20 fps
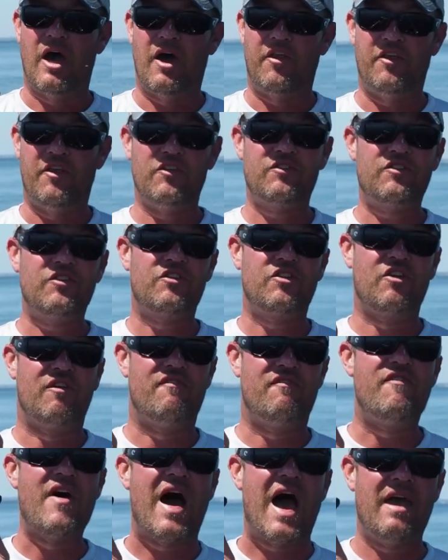This is the
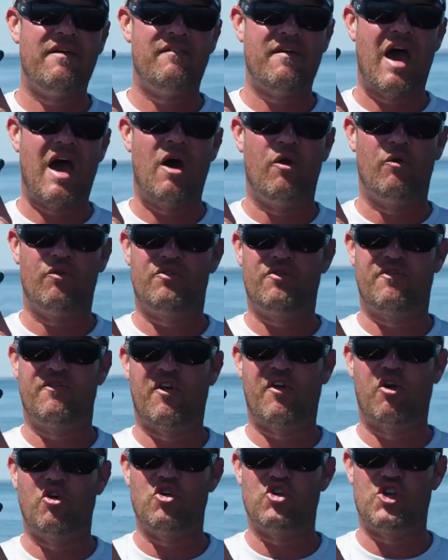5-ounce
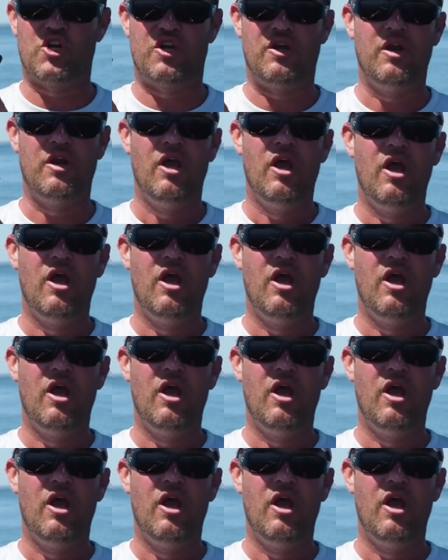version.